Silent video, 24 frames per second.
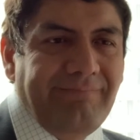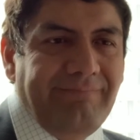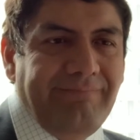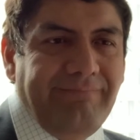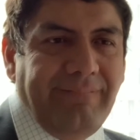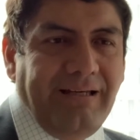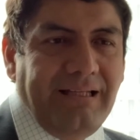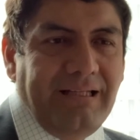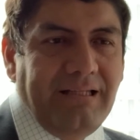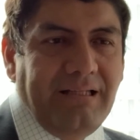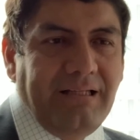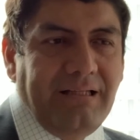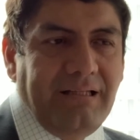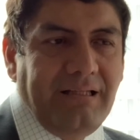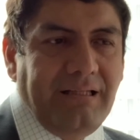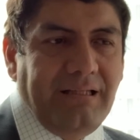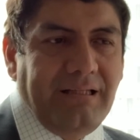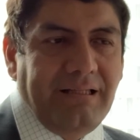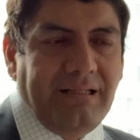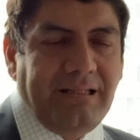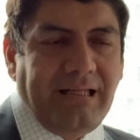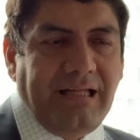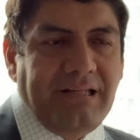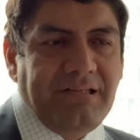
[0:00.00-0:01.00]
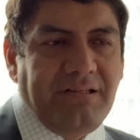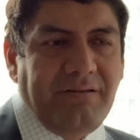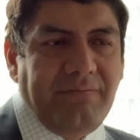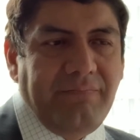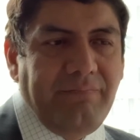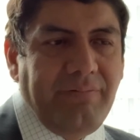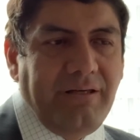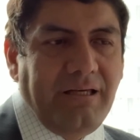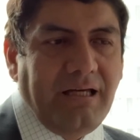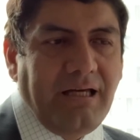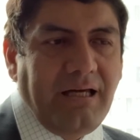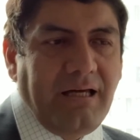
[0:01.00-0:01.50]
But it hasn't
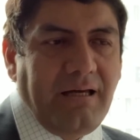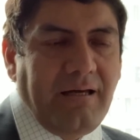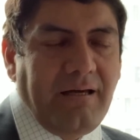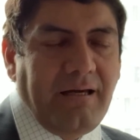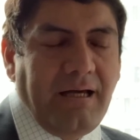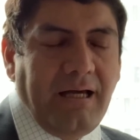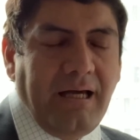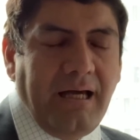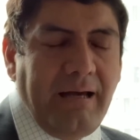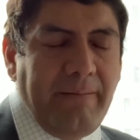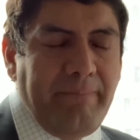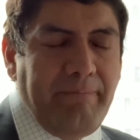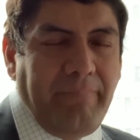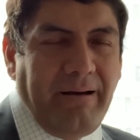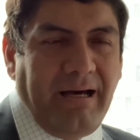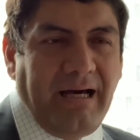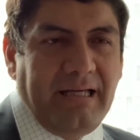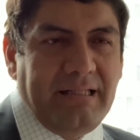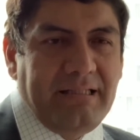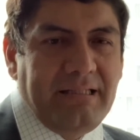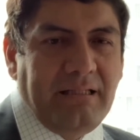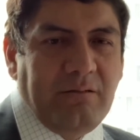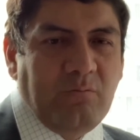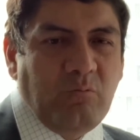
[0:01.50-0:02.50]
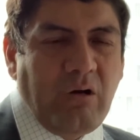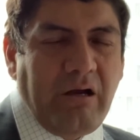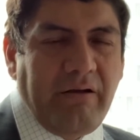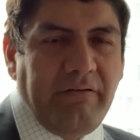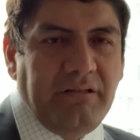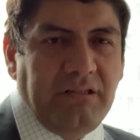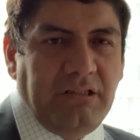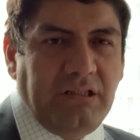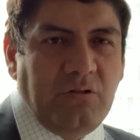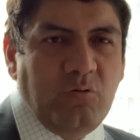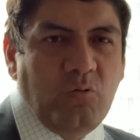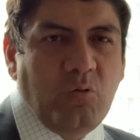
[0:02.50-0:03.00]
been a, a path that
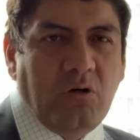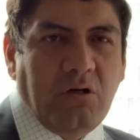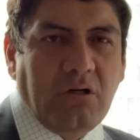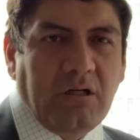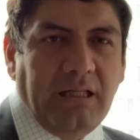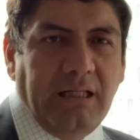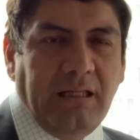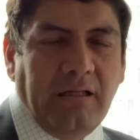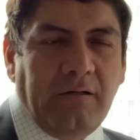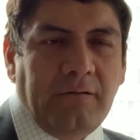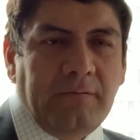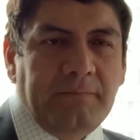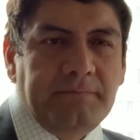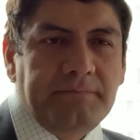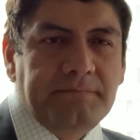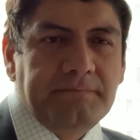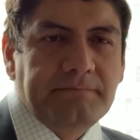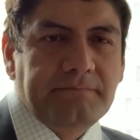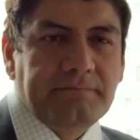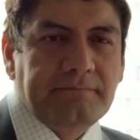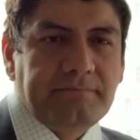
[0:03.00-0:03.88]
YBT walk alone.